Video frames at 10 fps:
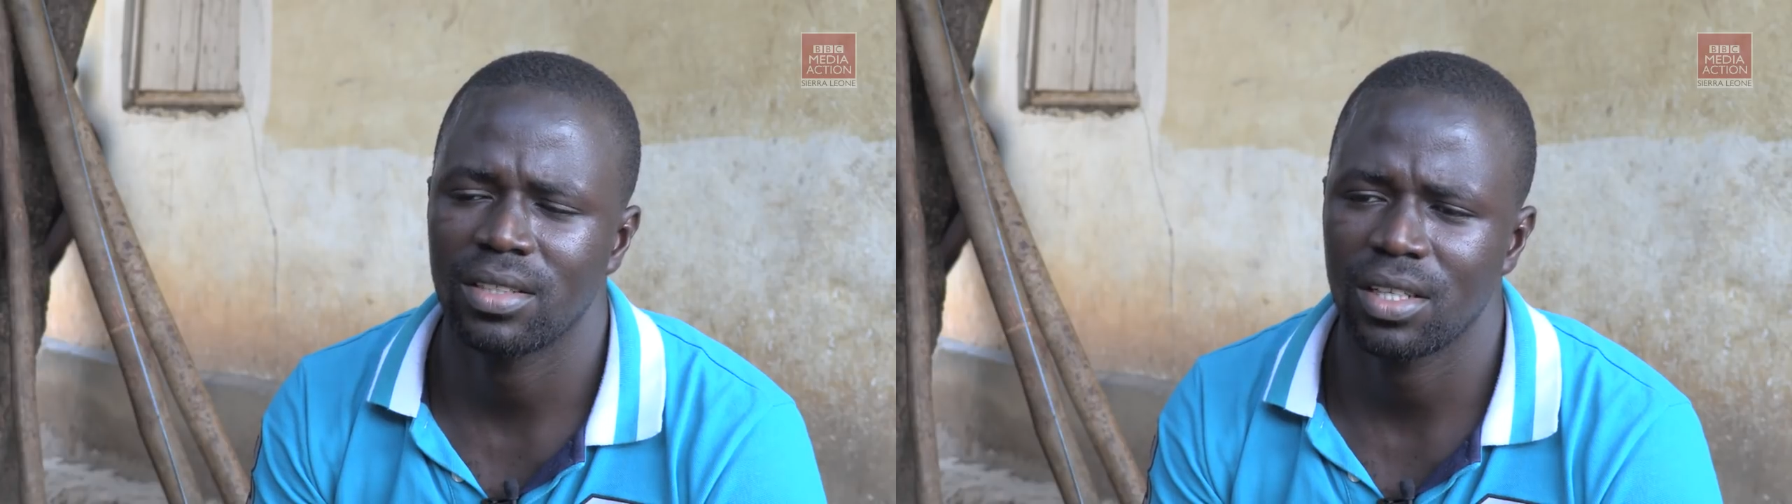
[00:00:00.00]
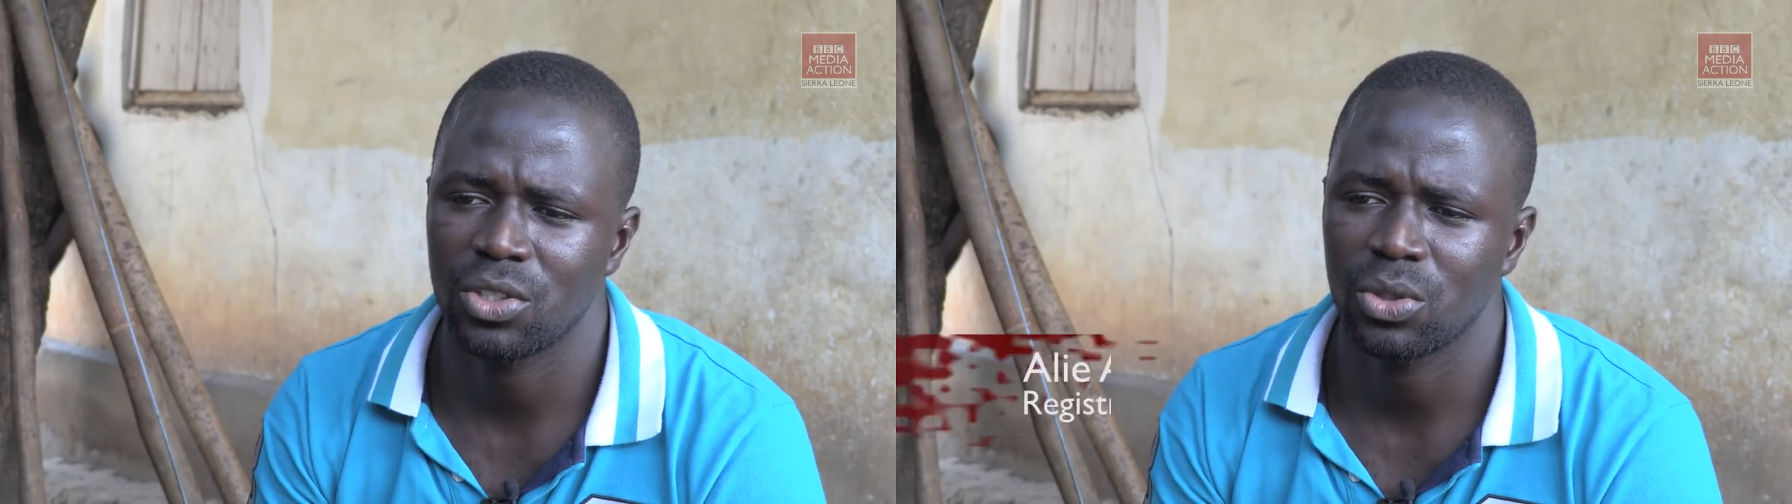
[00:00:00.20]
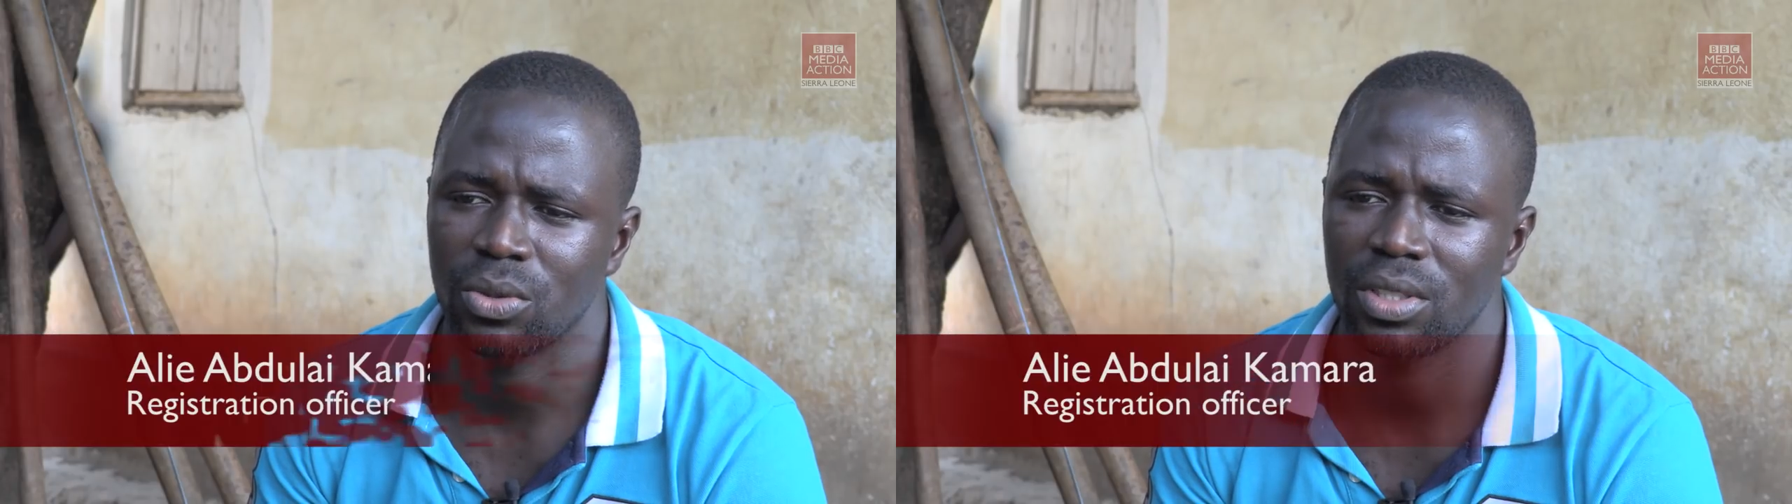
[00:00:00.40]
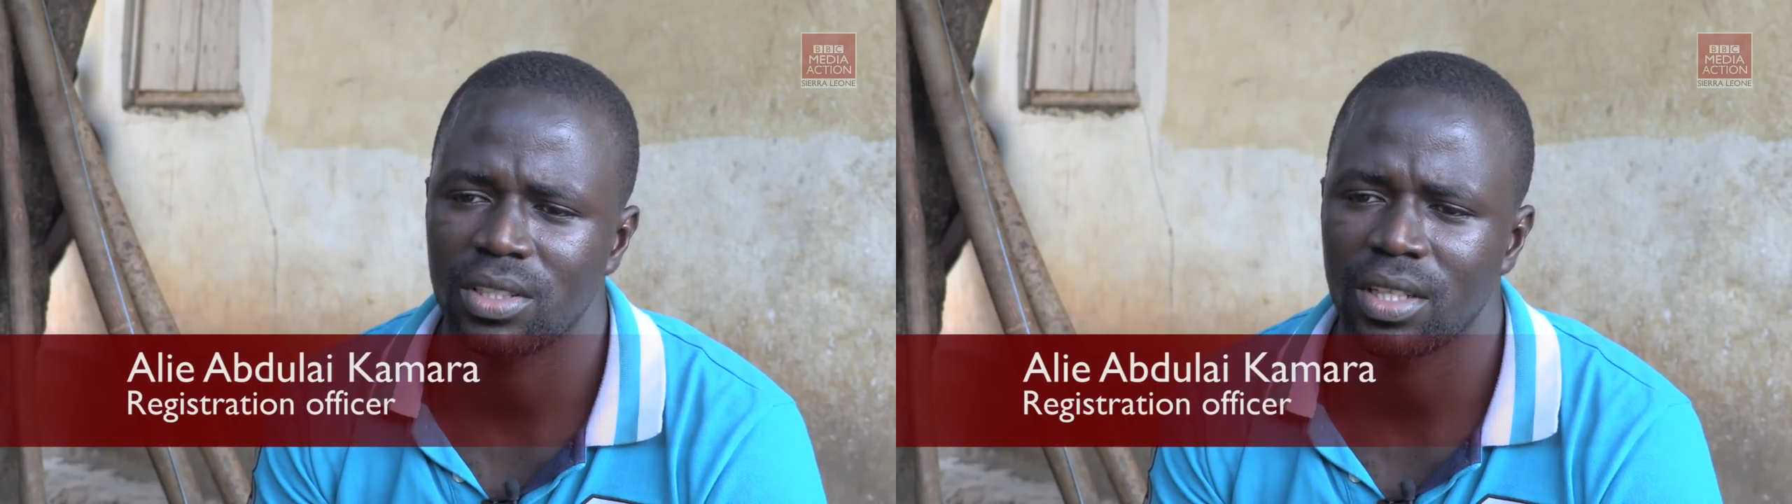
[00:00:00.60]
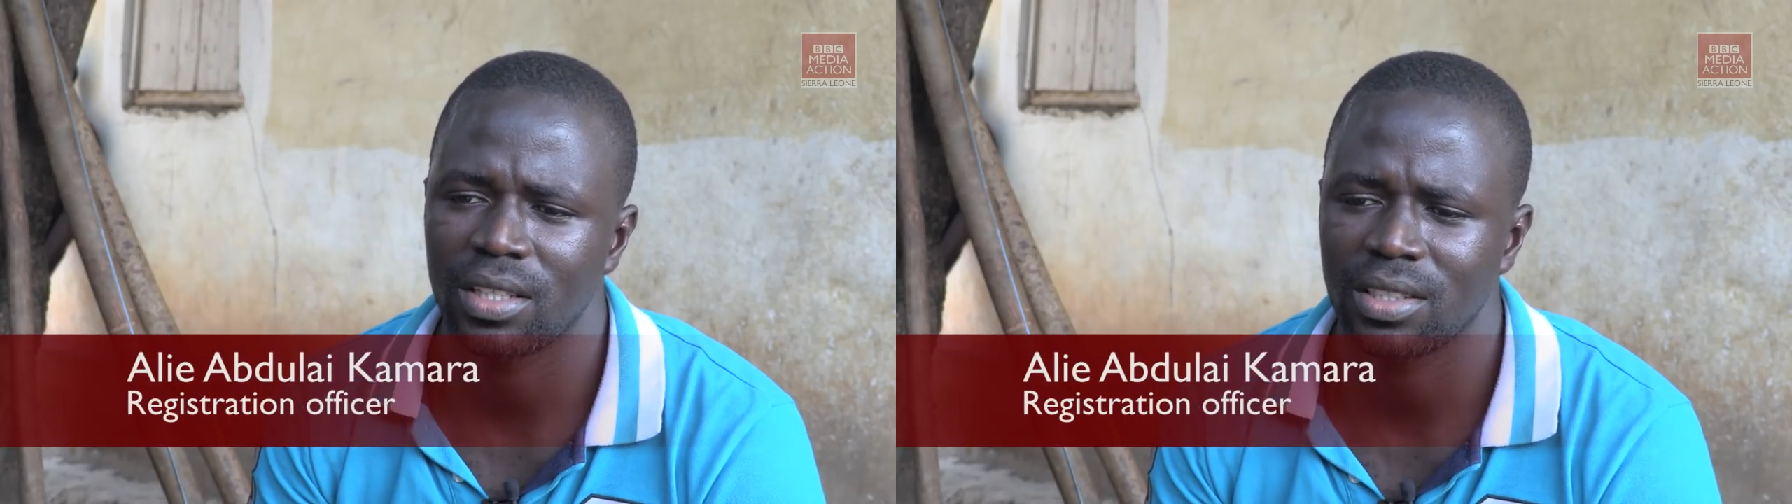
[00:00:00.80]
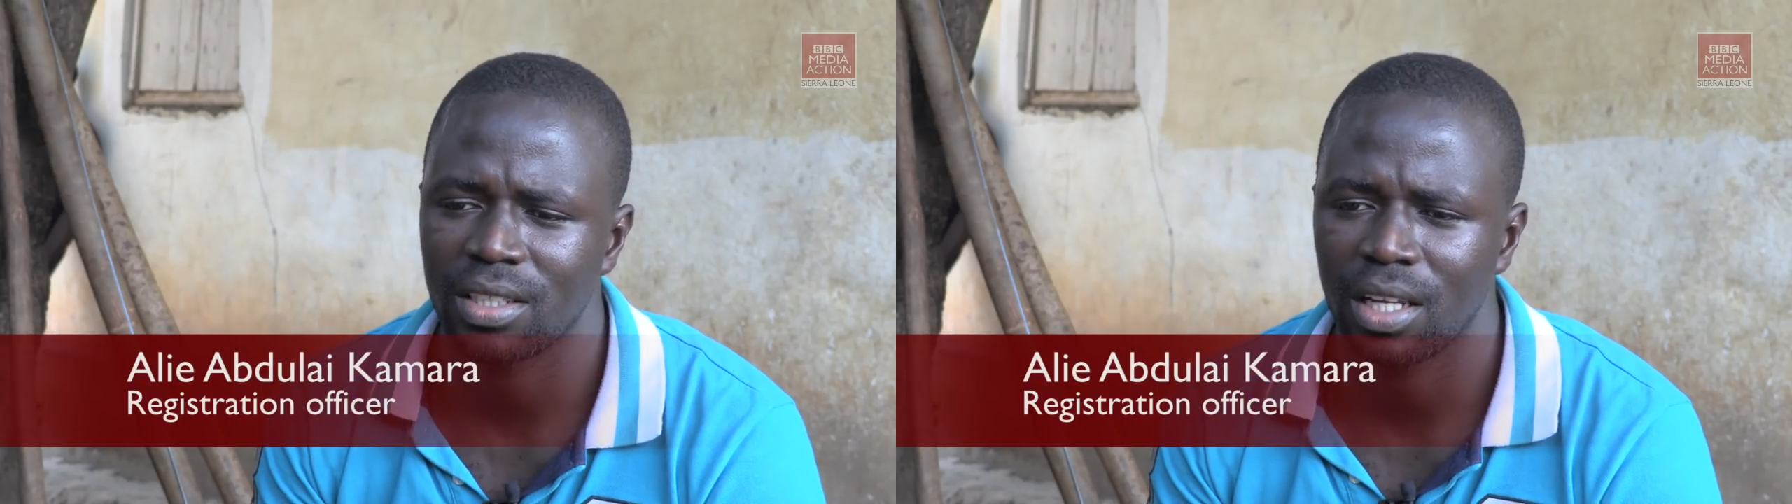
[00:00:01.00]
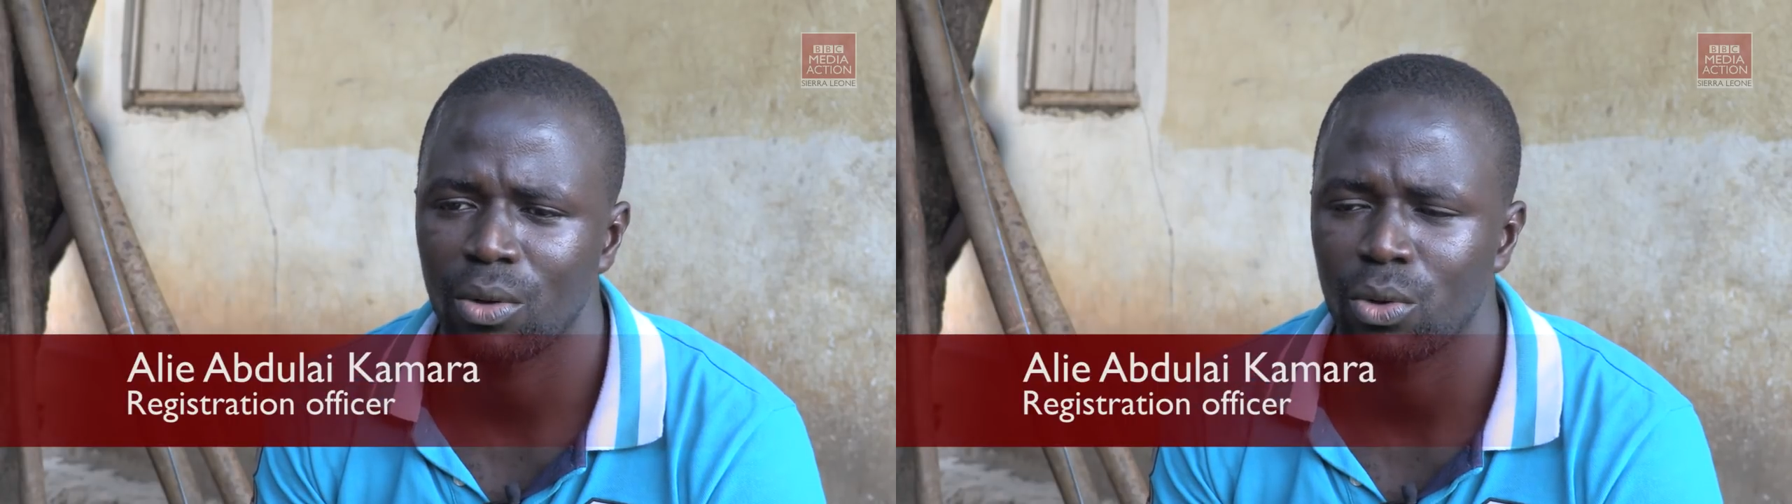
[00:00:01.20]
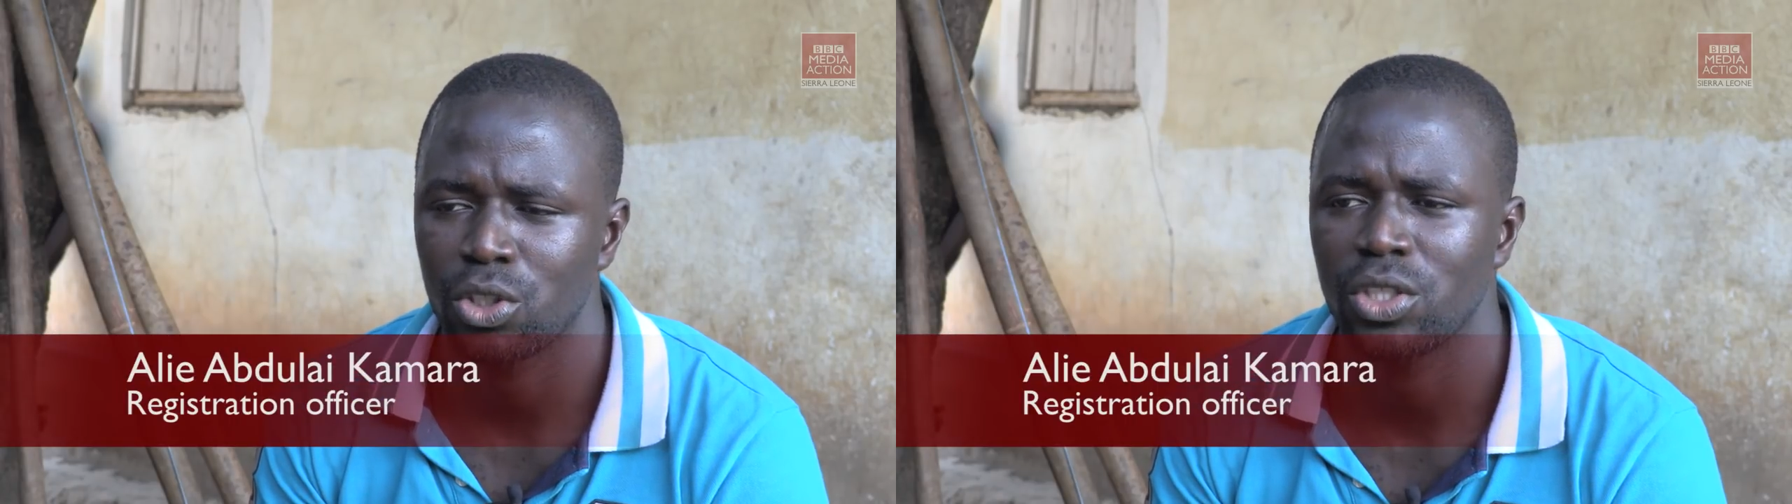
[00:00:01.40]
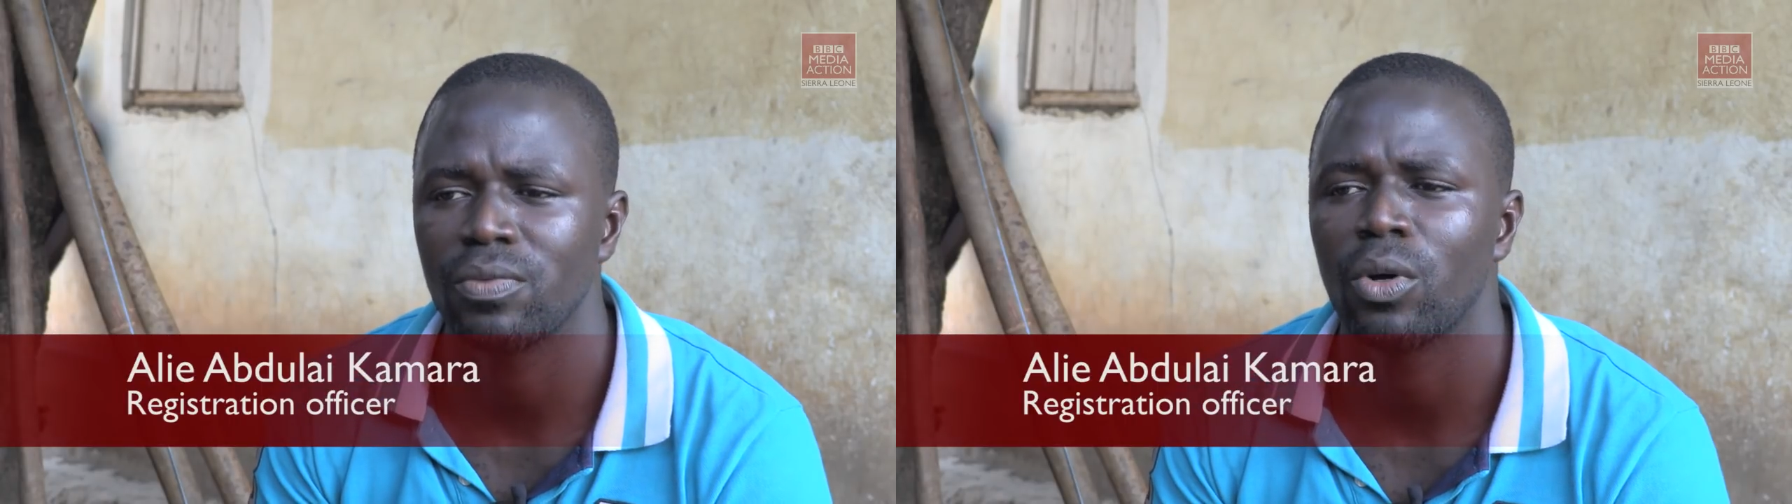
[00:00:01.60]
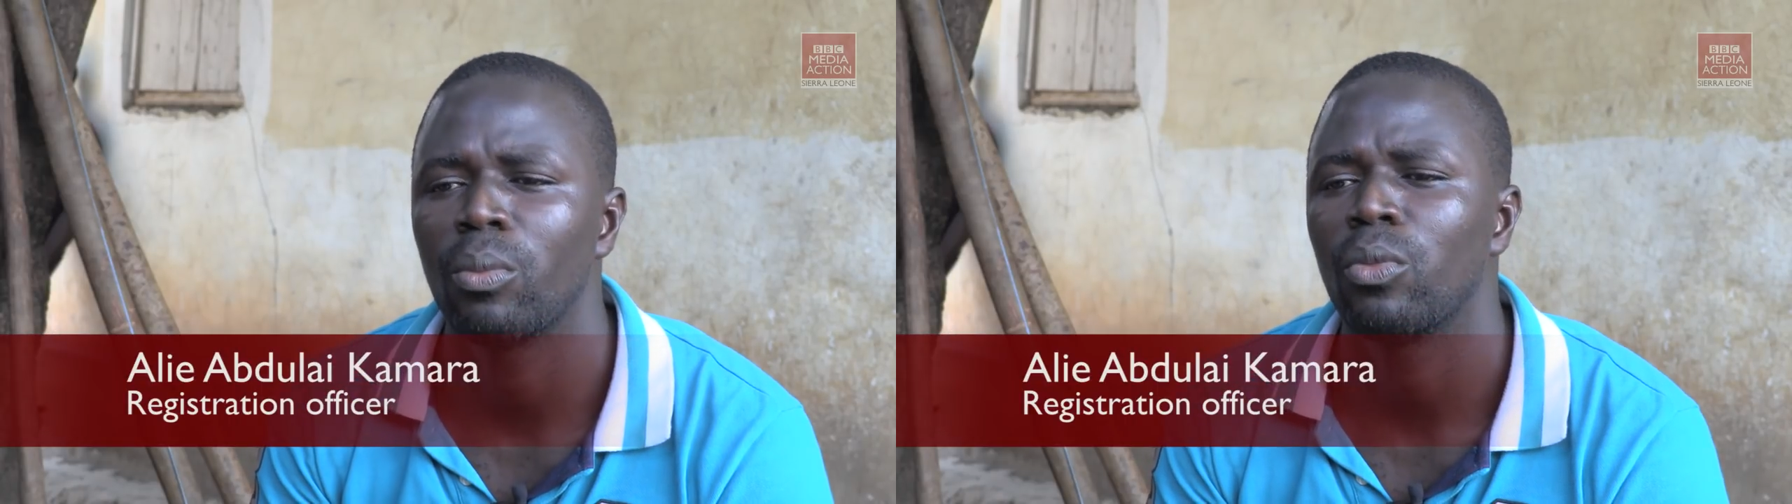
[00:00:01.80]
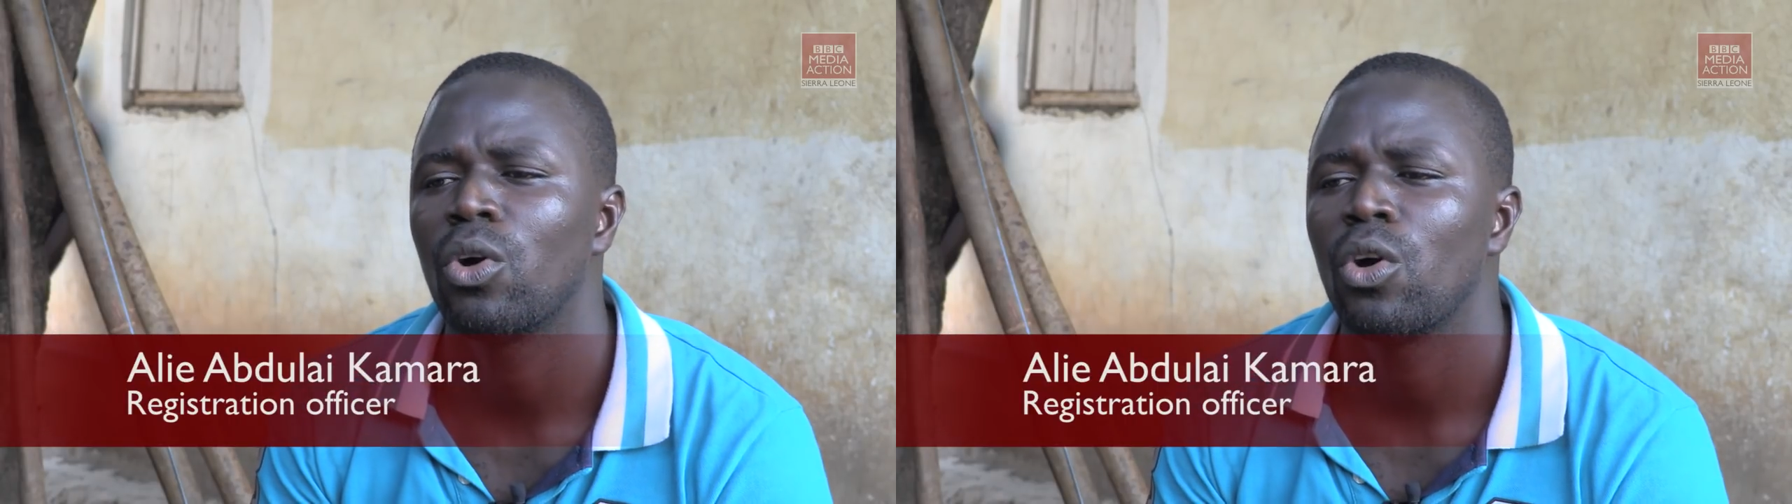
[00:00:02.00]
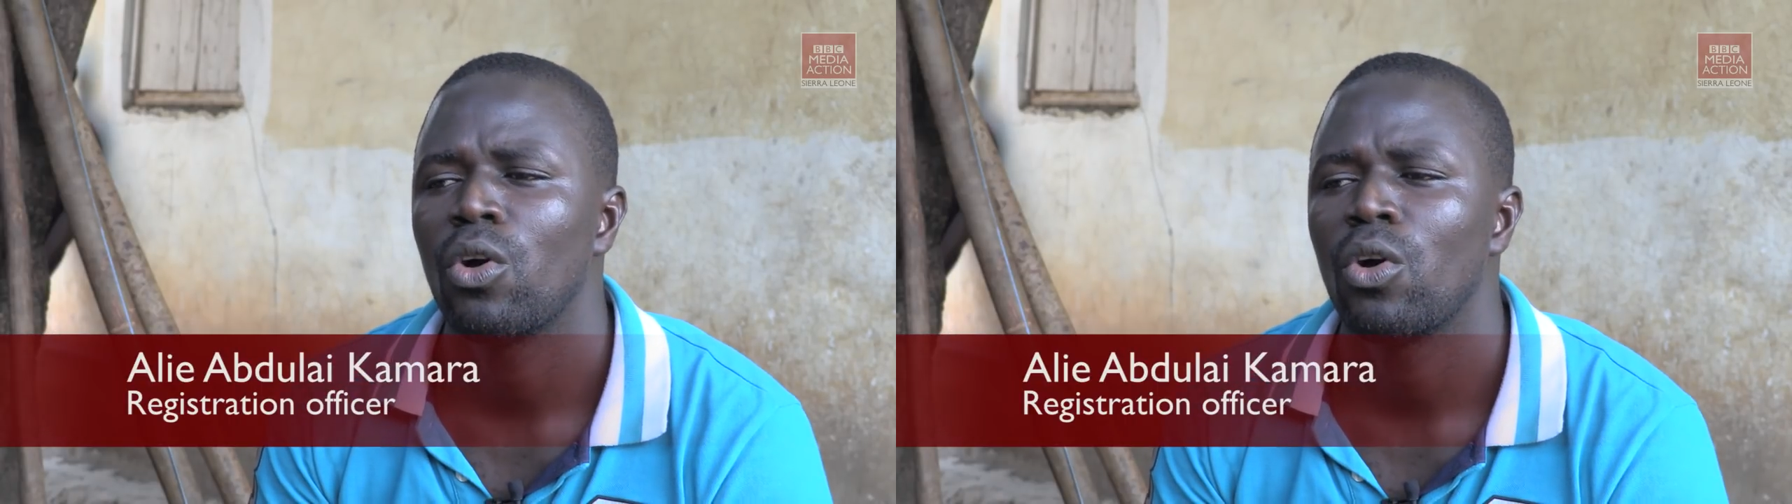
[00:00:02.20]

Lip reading: section inside Sanda local chiefdom